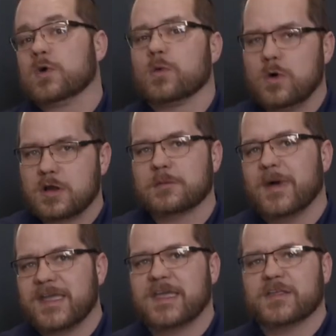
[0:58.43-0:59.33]
where water
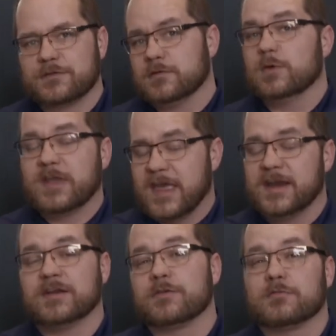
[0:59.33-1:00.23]
might get through and get
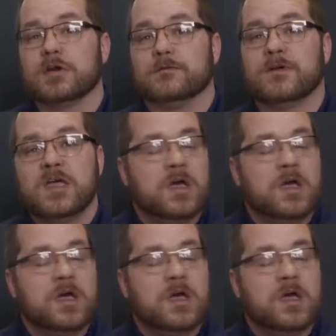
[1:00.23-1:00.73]
into the roof.